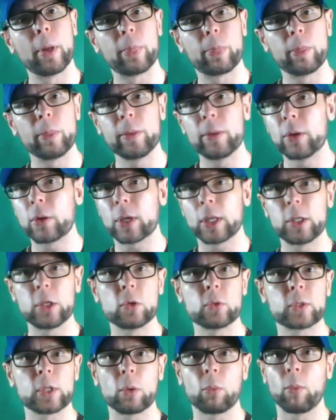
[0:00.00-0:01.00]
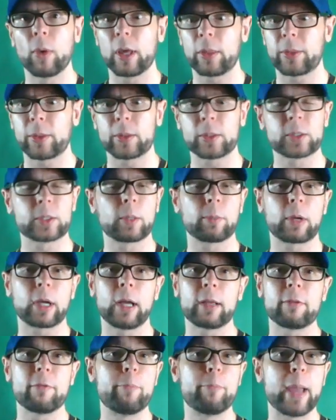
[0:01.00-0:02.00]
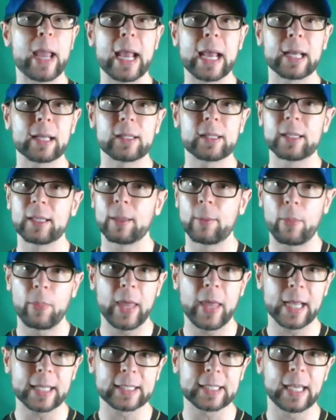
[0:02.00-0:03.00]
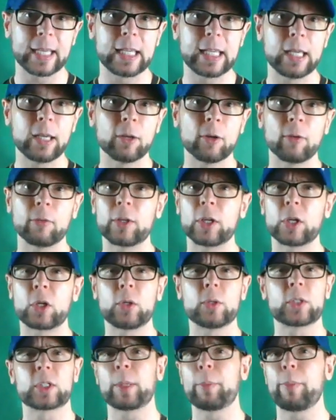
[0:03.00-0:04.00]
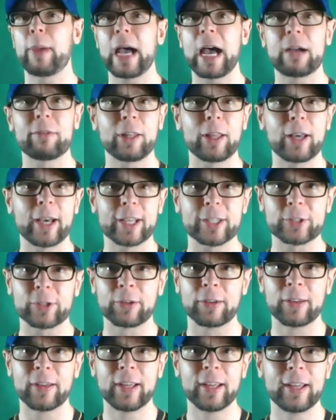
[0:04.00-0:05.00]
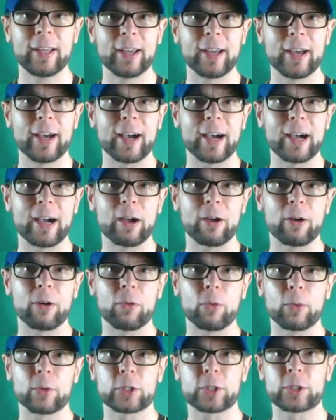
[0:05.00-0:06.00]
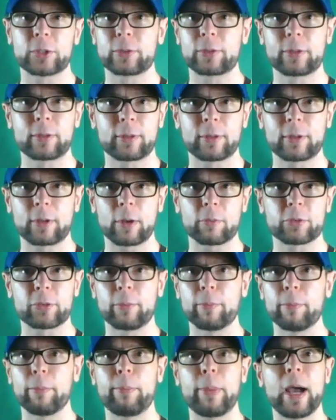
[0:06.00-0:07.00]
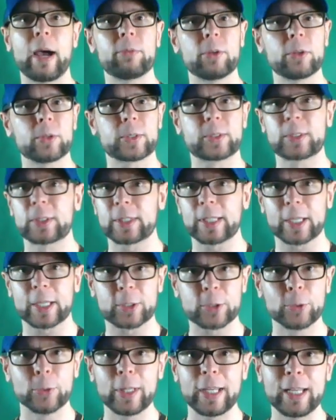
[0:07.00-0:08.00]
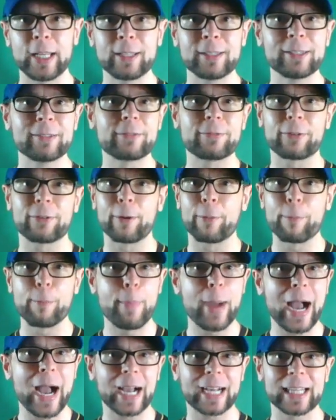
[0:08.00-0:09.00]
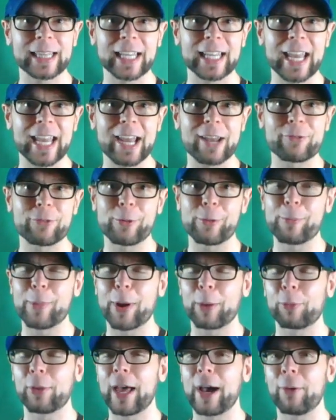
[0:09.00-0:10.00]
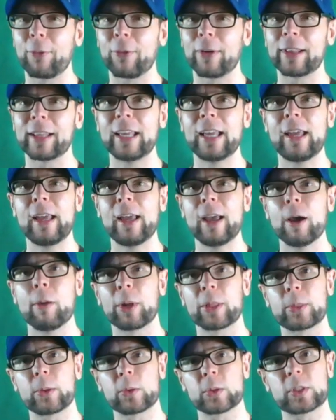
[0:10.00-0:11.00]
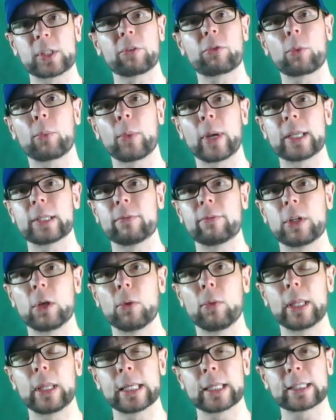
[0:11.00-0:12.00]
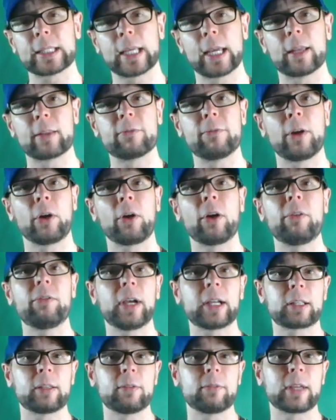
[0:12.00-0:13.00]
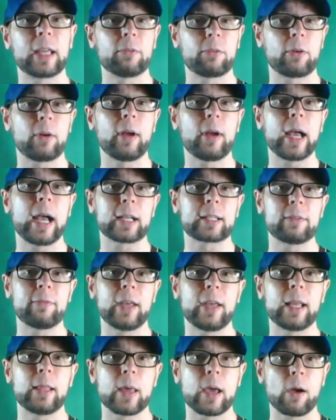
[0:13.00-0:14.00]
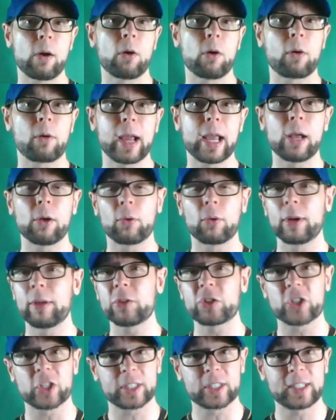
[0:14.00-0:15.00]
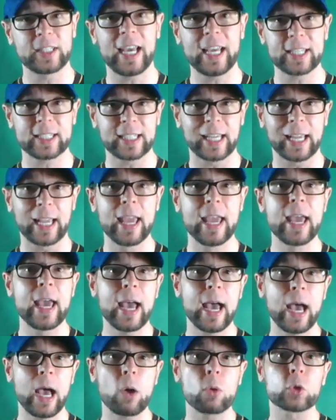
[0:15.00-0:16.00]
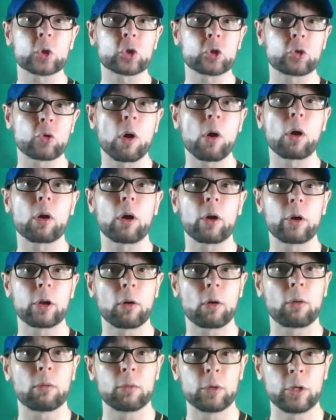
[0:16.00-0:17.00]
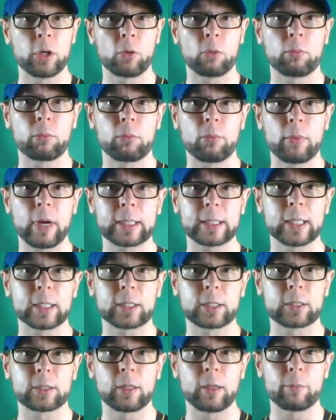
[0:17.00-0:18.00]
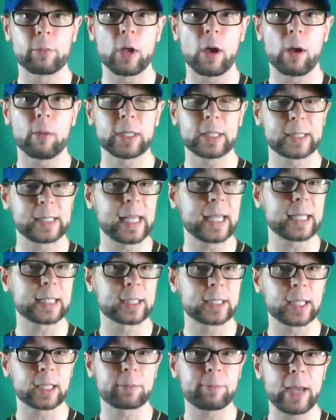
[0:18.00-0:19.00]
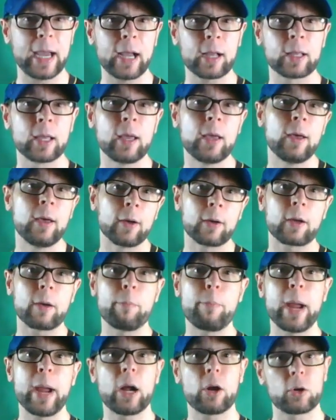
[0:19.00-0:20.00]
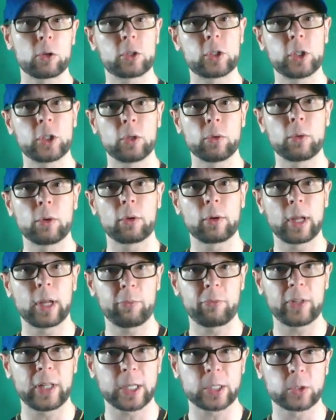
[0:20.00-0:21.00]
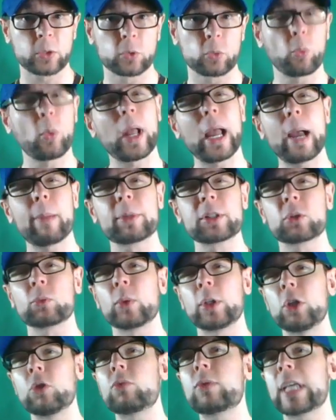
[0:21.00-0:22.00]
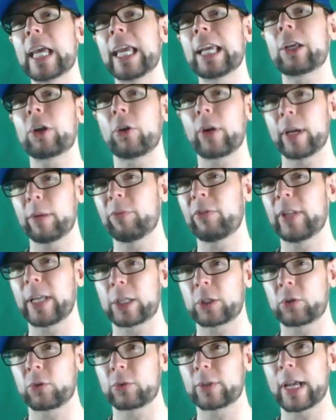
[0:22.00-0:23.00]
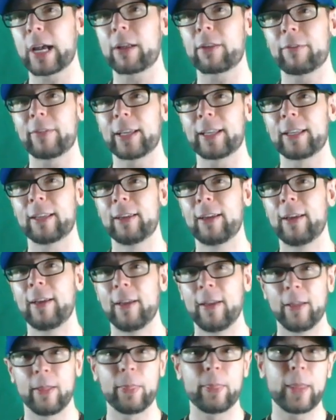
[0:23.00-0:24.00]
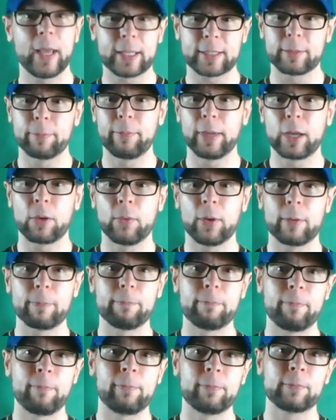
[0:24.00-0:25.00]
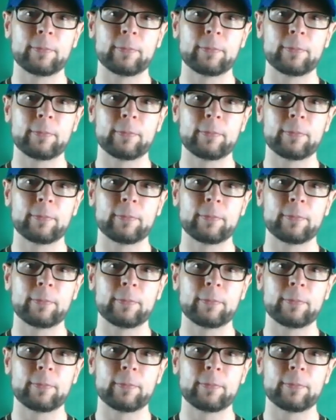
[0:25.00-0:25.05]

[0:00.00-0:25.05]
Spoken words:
but you can use it with some kind of band. That's ideal. You can use the Pavelizer, which comes from Pavel Satsulin from back in the day, if you remember that one. But there's different ways of doing this, and it's very effective, again, for activating that RA, or even just testing how strong are your rectus abdominis, that six-pack, compared to your hip flexors. What happens when you take your hip flexors out of it? That's a big one.